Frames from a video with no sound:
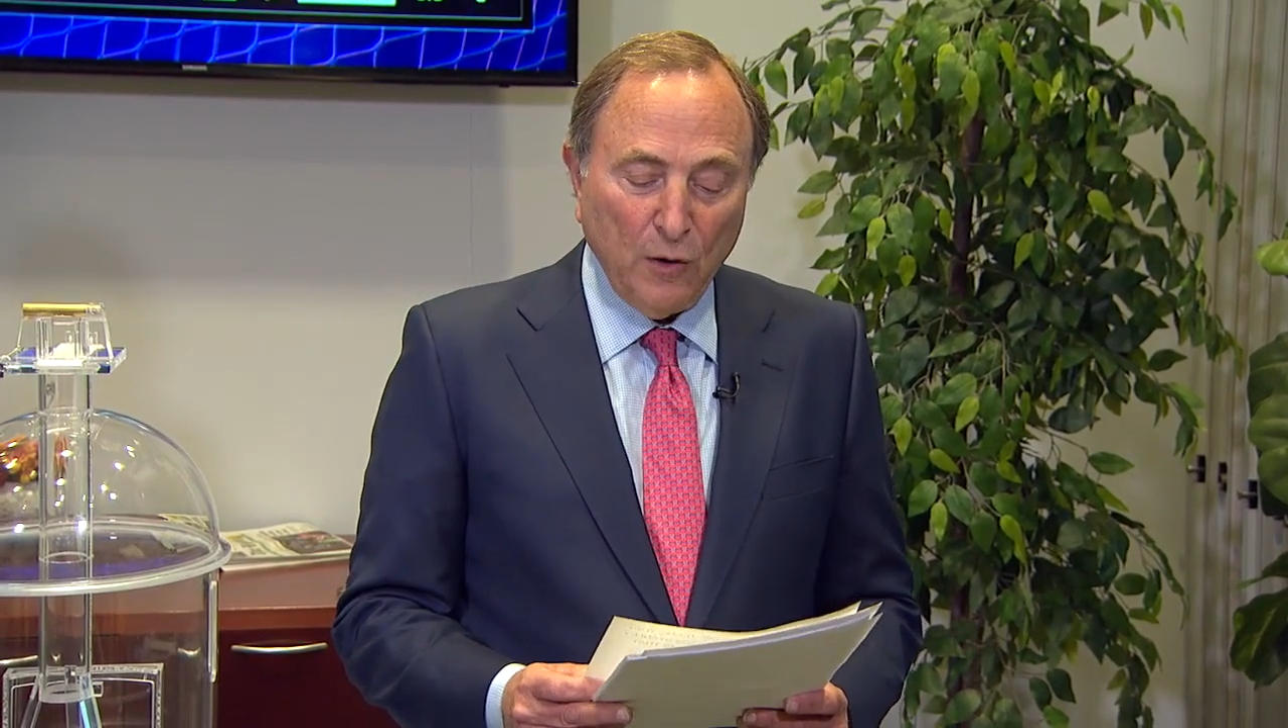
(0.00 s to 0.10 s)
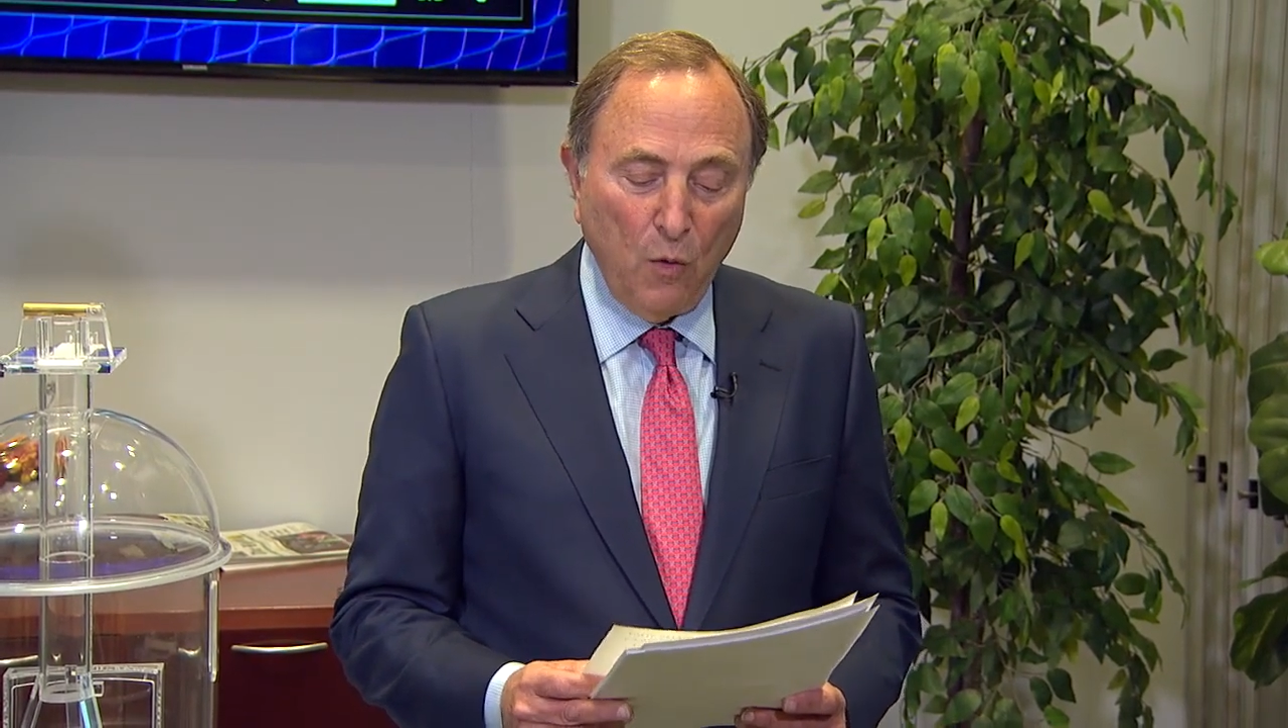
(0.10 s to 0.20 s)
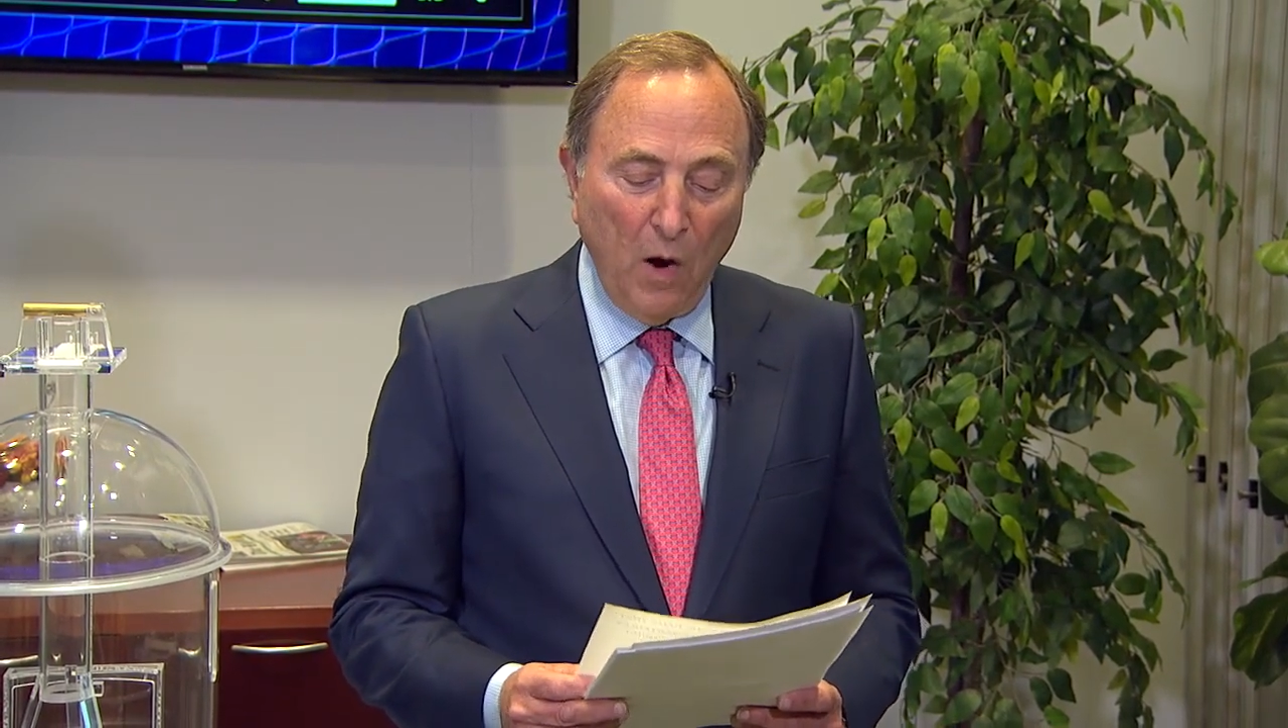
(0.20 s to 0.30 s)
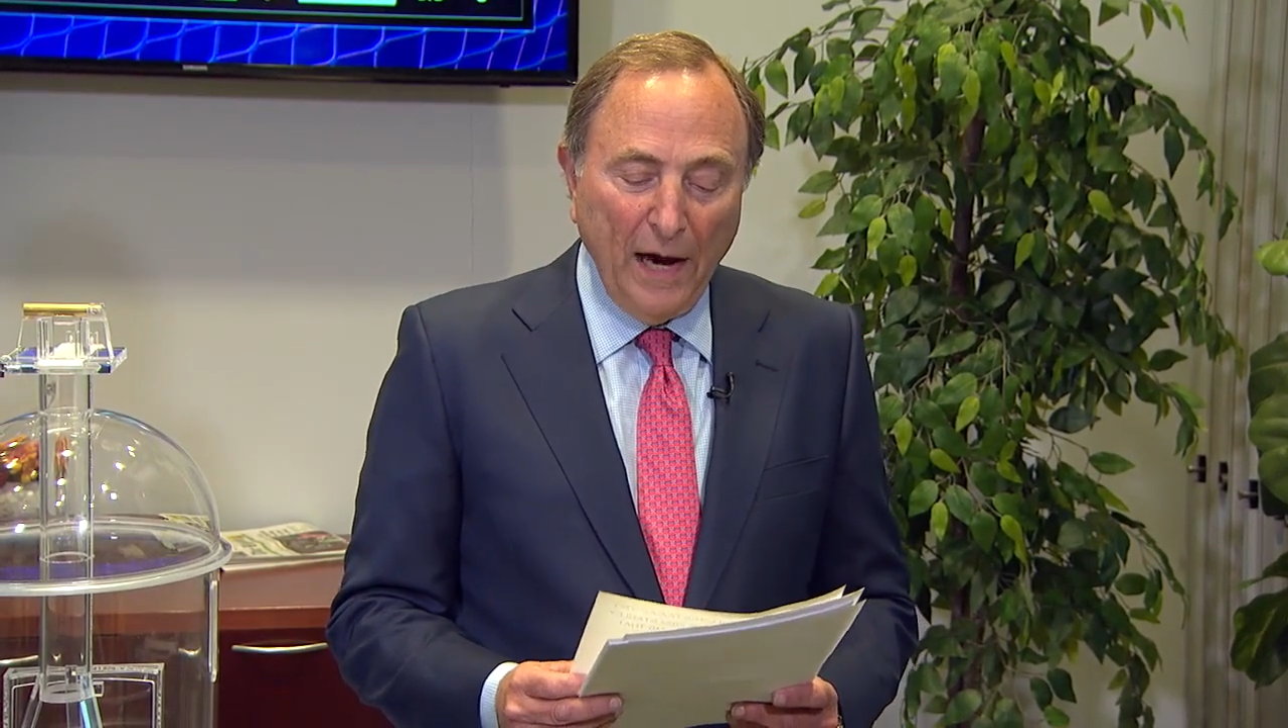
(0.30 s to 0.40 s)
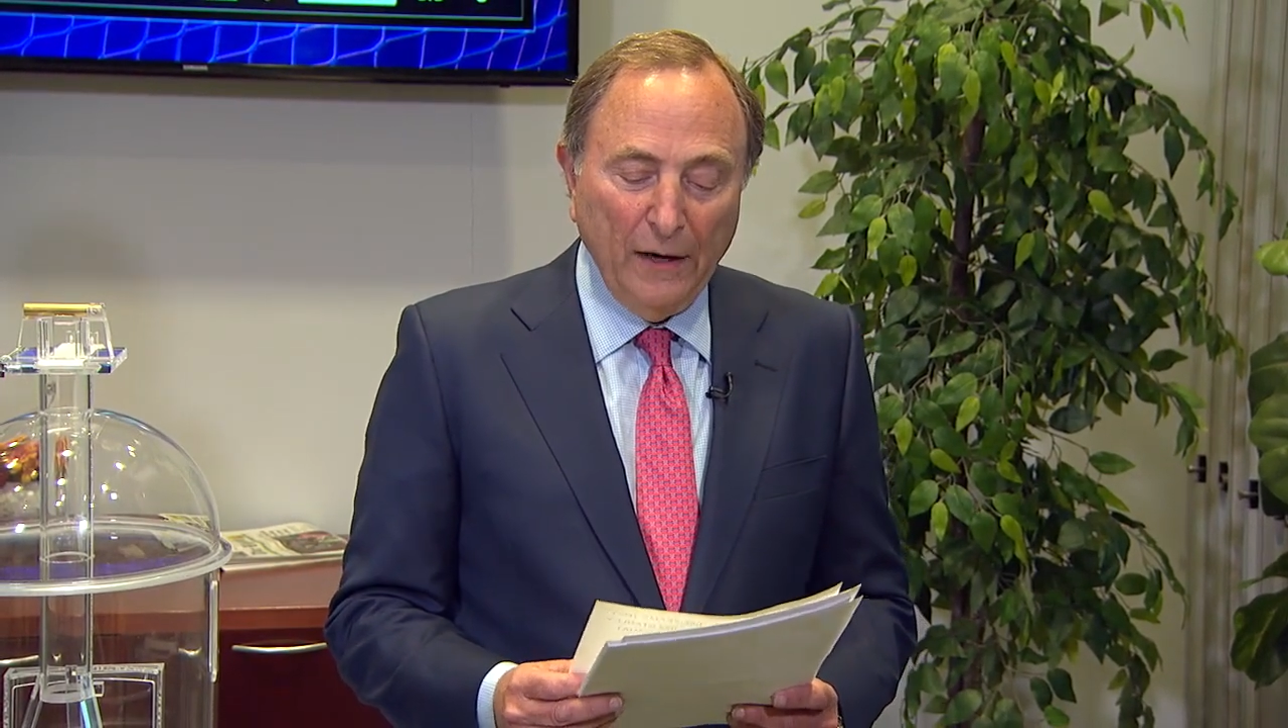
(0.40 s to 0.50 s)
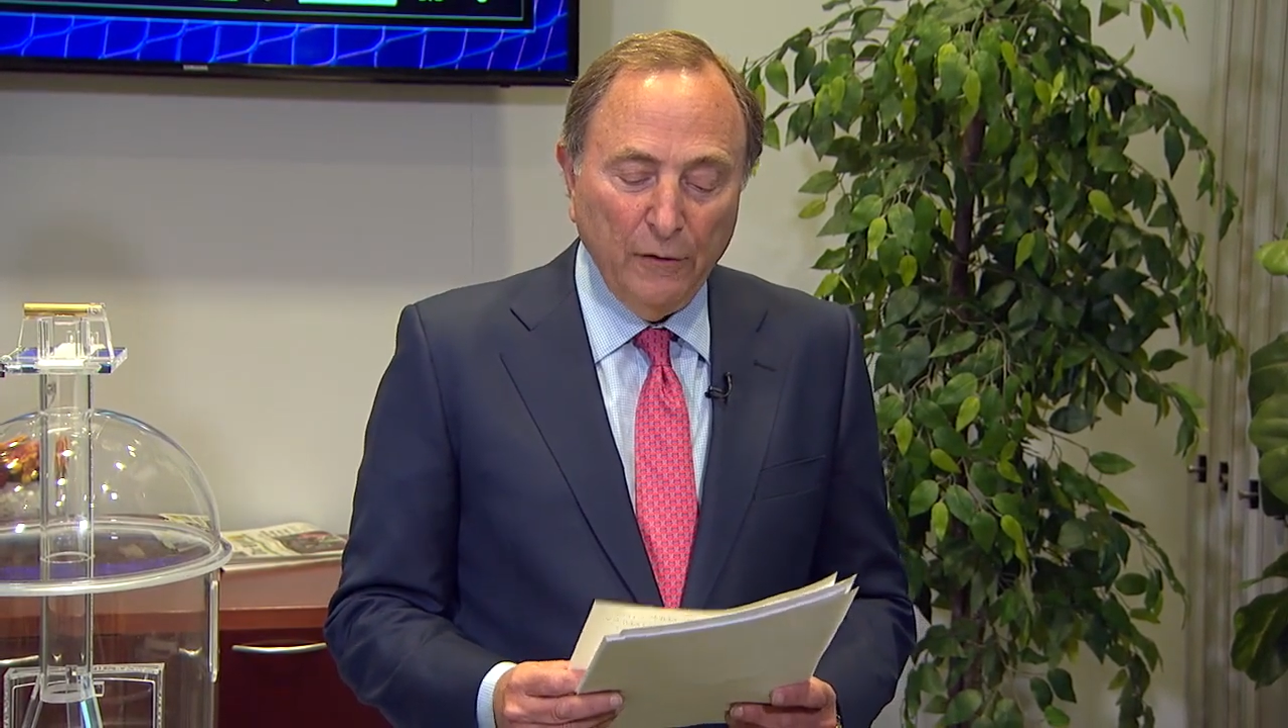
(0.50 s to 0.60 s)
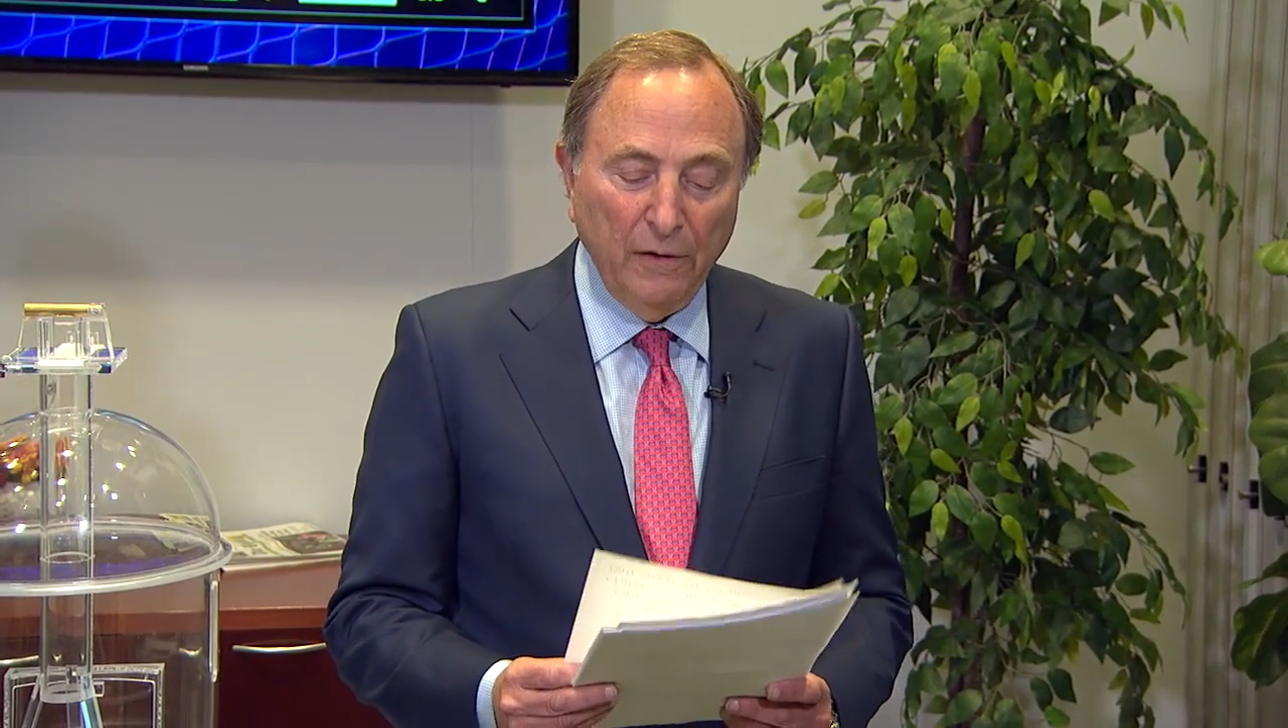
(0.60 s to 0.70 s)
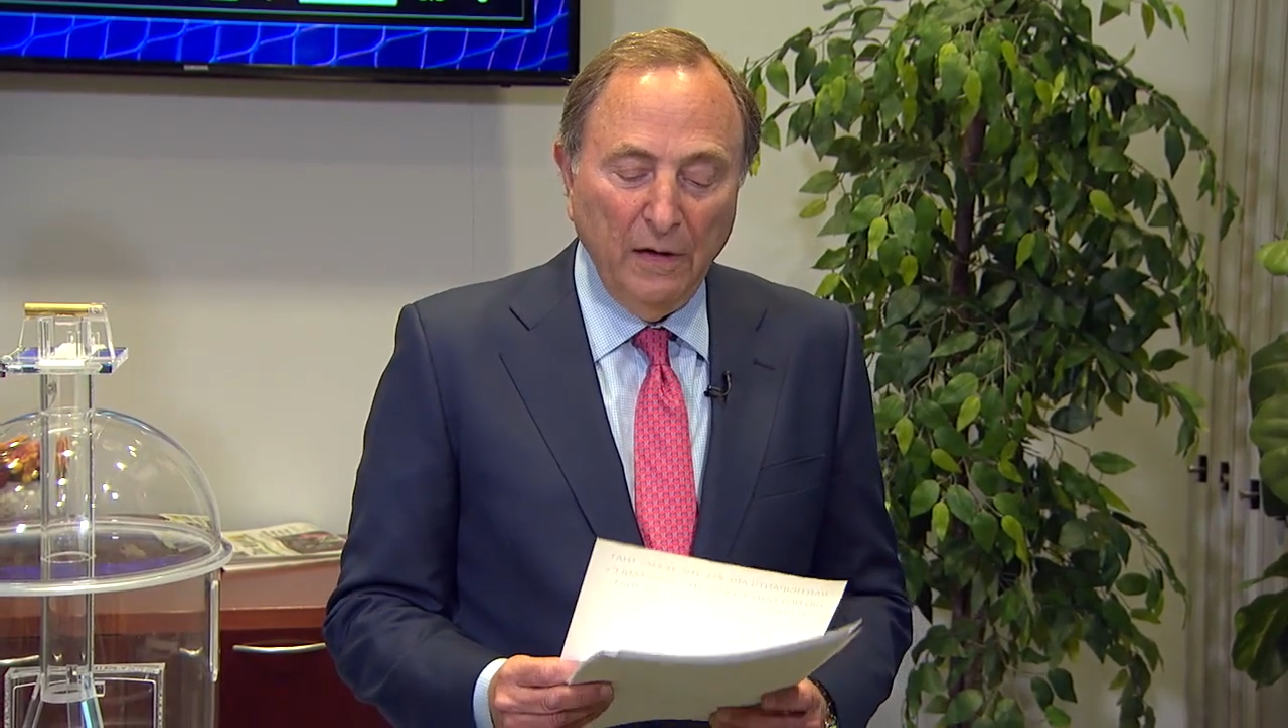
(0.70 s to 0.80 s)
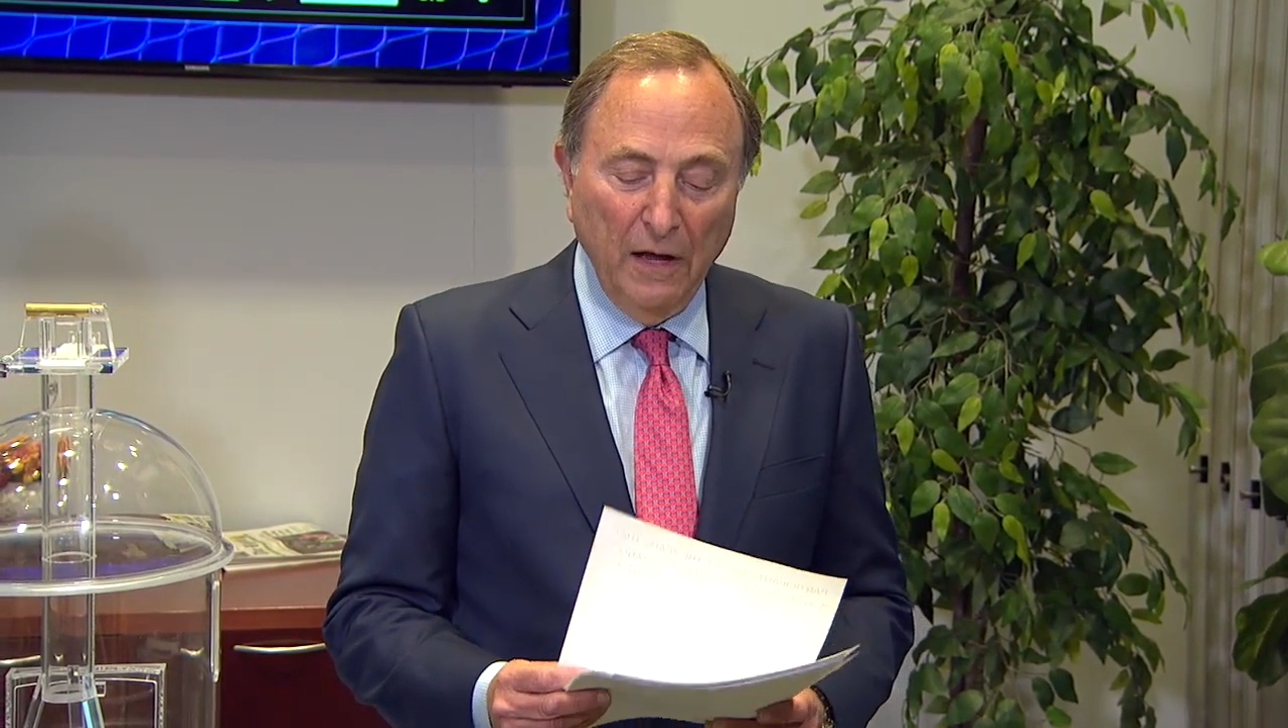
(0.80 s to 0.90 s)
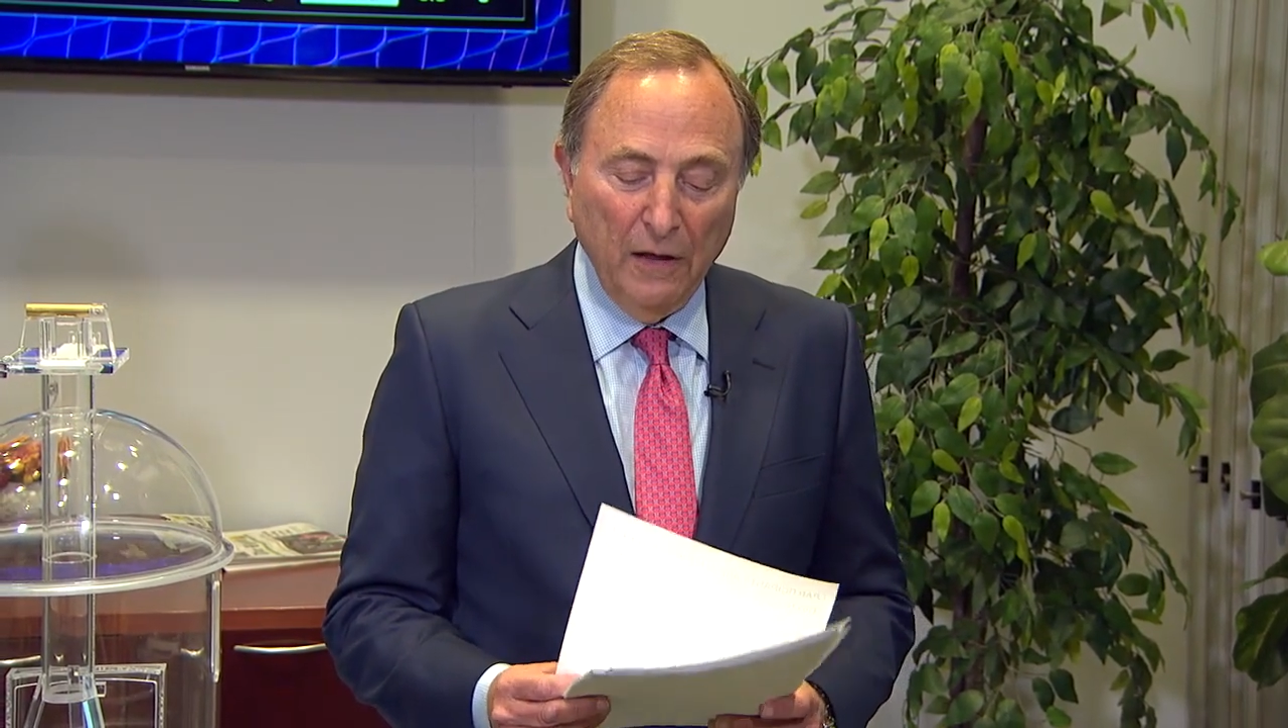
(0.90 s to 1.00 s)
acquired